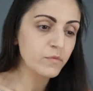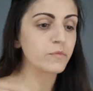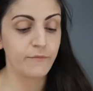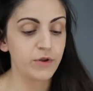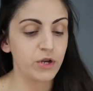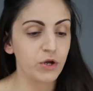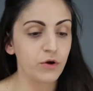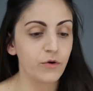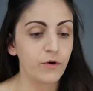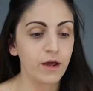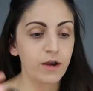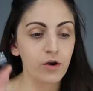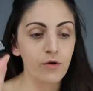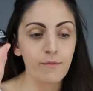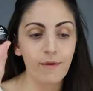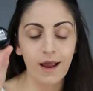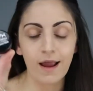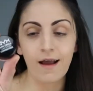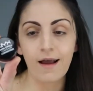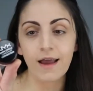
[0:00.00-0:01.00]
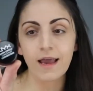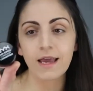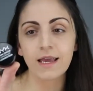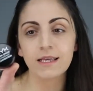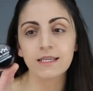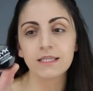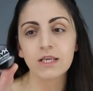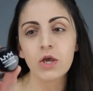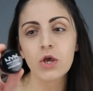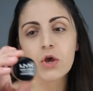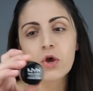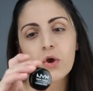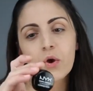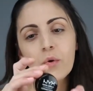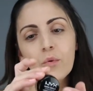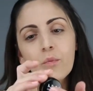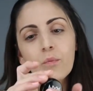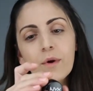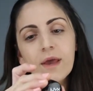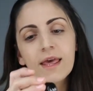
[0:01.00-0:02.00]
I'm gonna go under my eyes
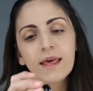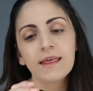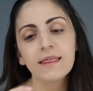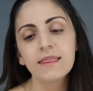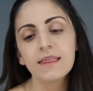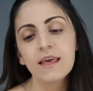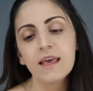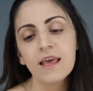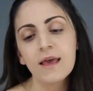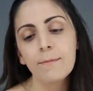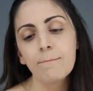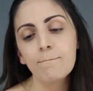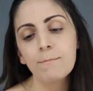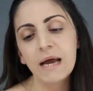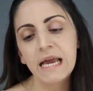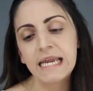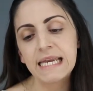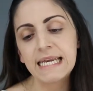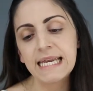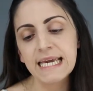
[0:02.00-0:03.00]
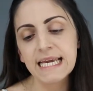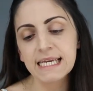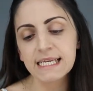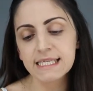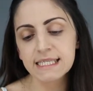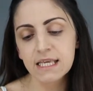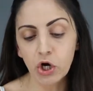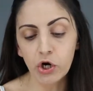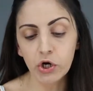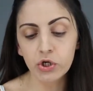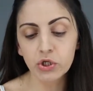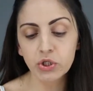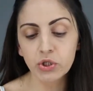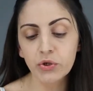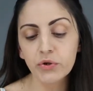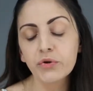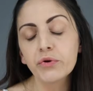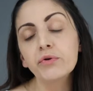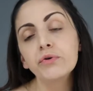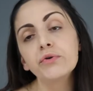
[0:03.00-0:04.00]
with my NYX Dark
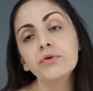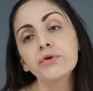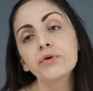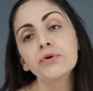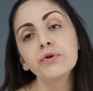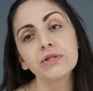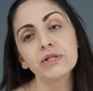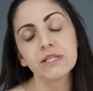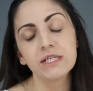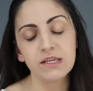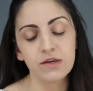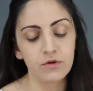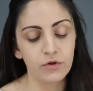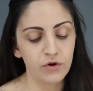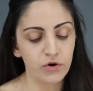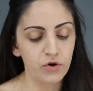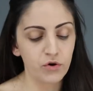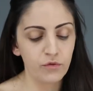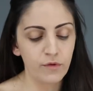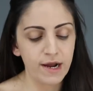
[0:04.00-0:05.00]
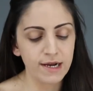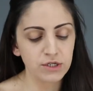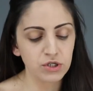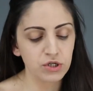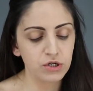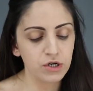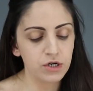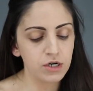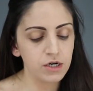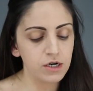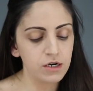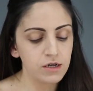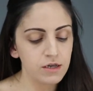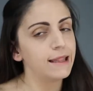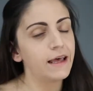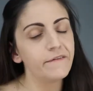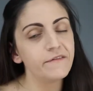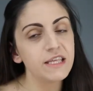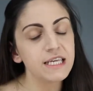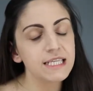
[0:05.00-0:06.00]
Circle Concealer Corrector.
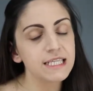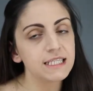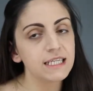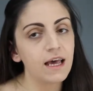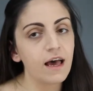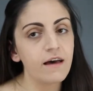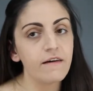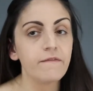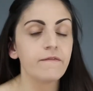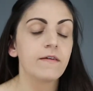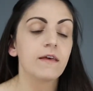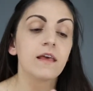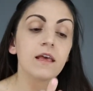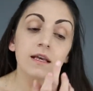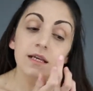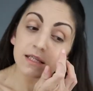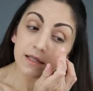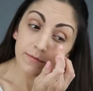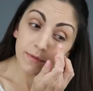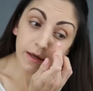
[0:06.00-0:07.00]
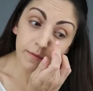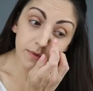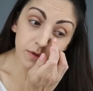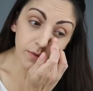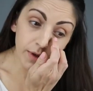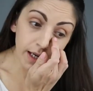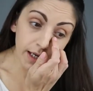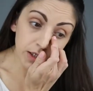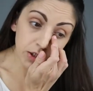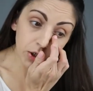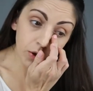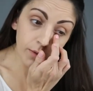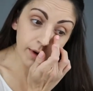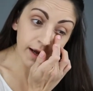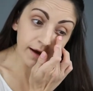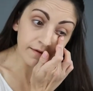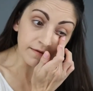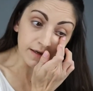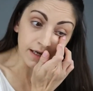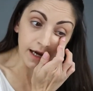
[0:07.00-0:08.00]
Love this stuff. Sometimes when I
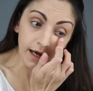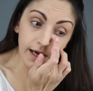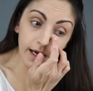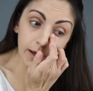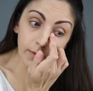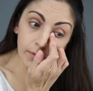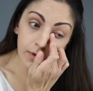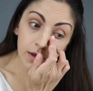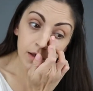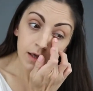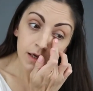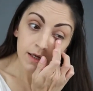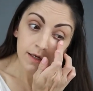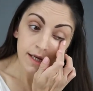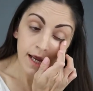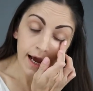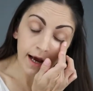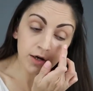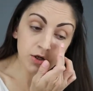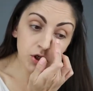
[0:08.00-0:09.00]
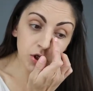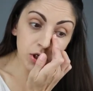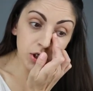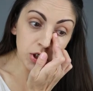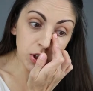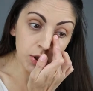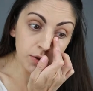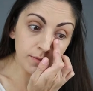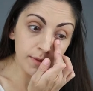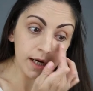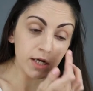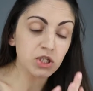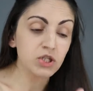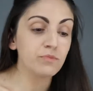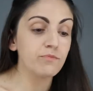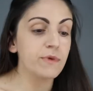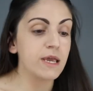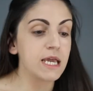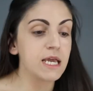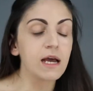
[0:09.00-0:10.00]
don't have time to actually do
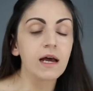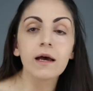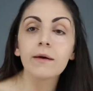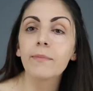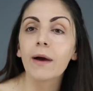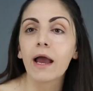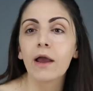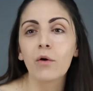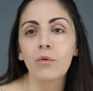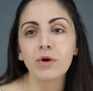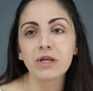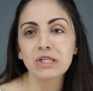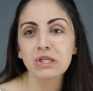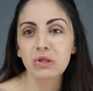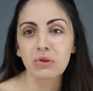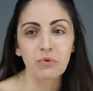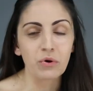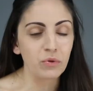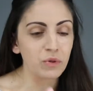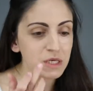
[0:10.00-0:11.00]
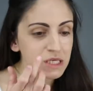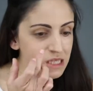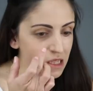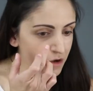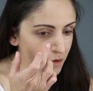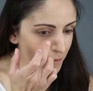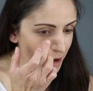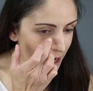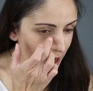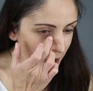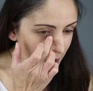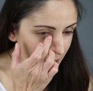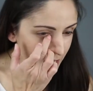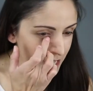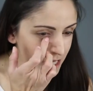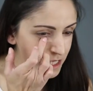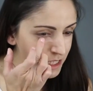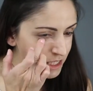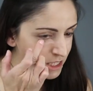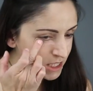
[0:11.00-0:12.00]
much makeup, I always throw this under my
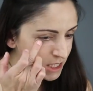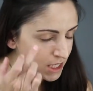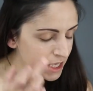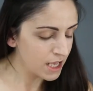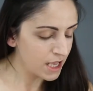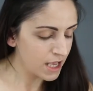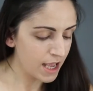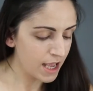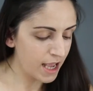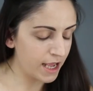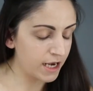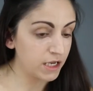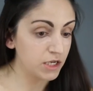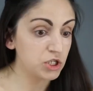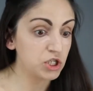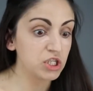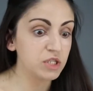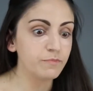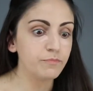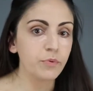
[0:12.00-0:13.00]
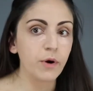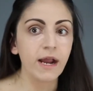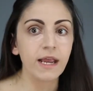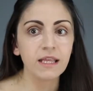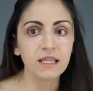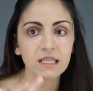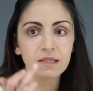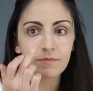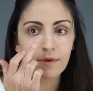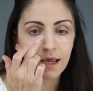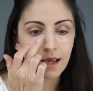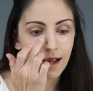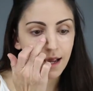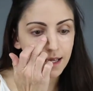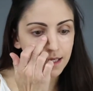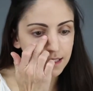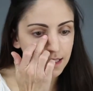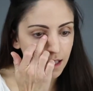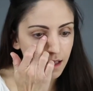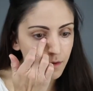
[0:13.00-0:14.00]
eyes, and it just brightens
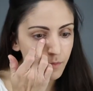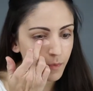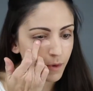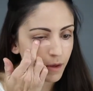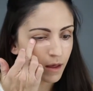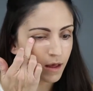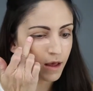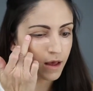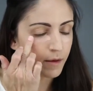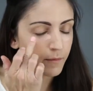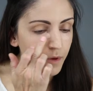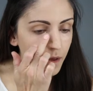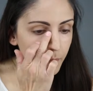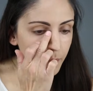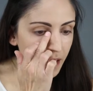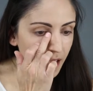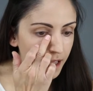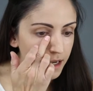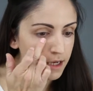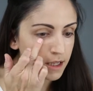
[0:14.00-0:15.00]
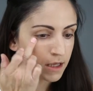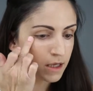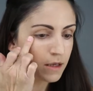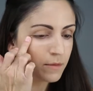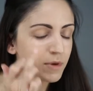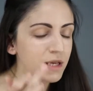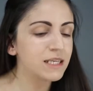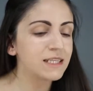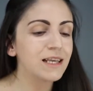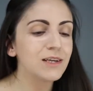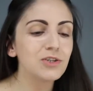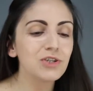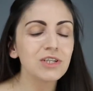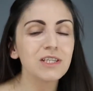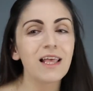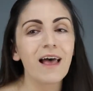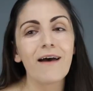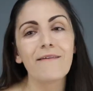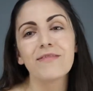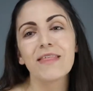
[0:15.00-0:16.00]
my eyes up a bit, because I
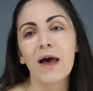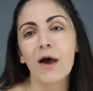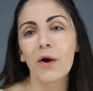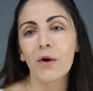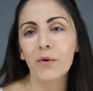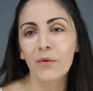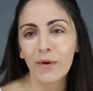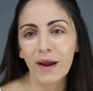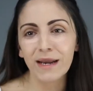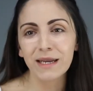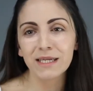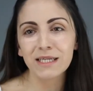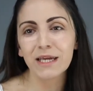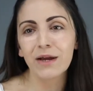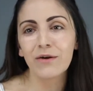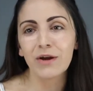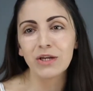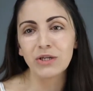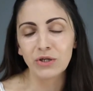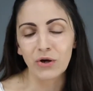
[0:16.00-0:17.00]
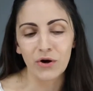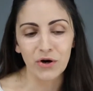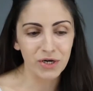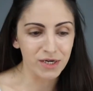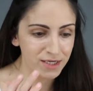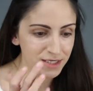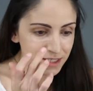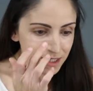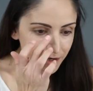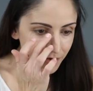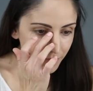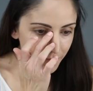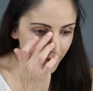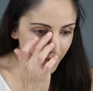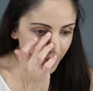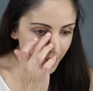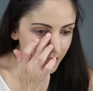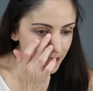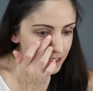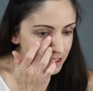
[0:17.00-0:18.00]
just have that hereditary darkness under
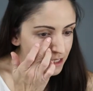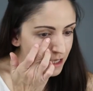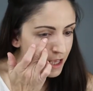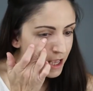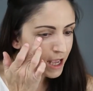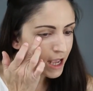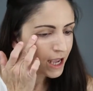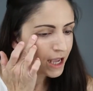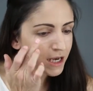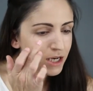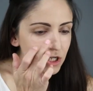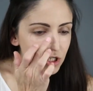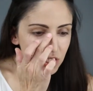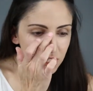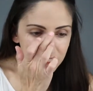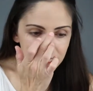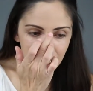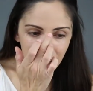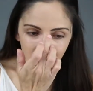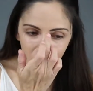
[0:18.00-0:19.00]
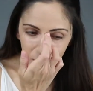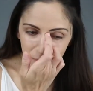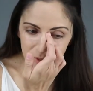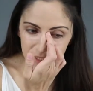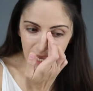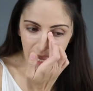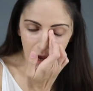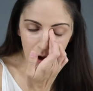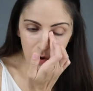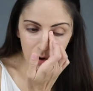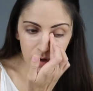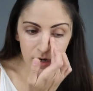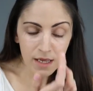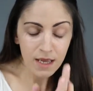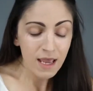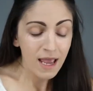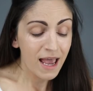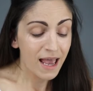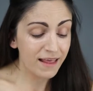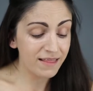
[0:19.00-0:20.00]
my eyes, and it just helps out.
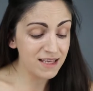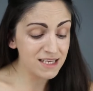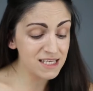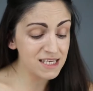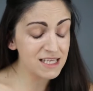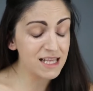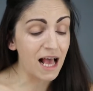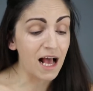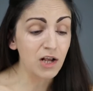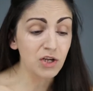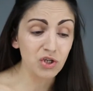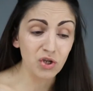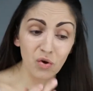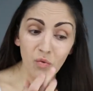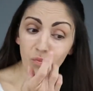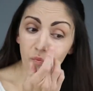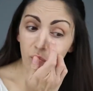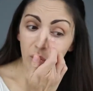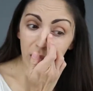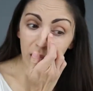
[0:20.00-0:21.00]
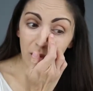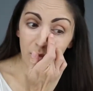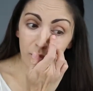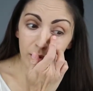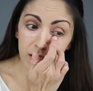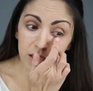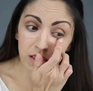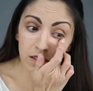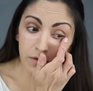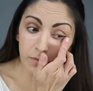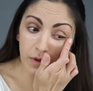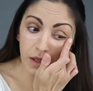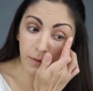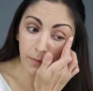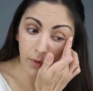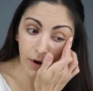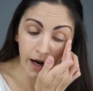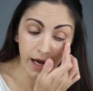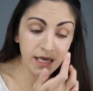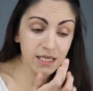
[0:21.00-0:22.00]
And this is actually really
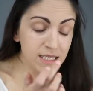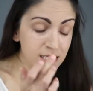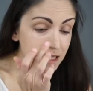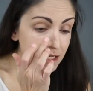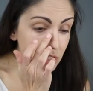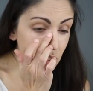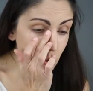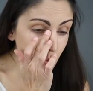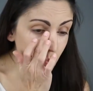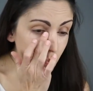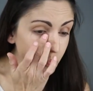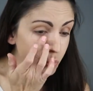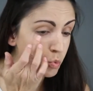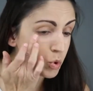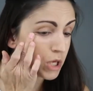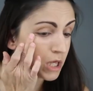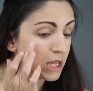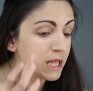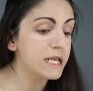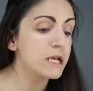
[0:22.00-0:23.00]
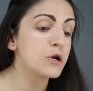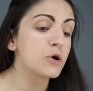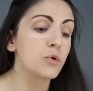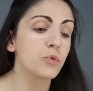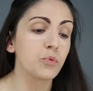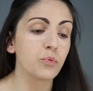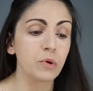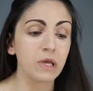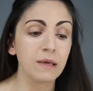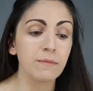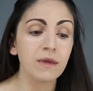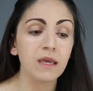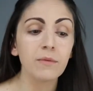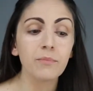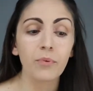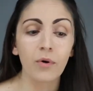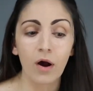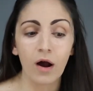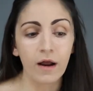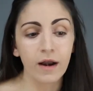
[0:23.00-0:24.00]
reasonably priced, and it's a really
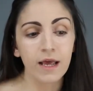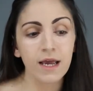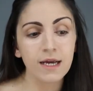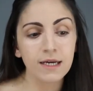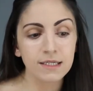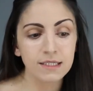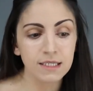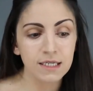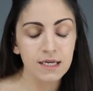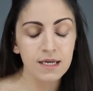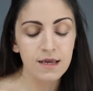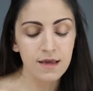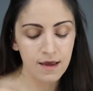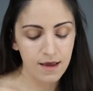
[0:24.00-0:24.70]
creamy product.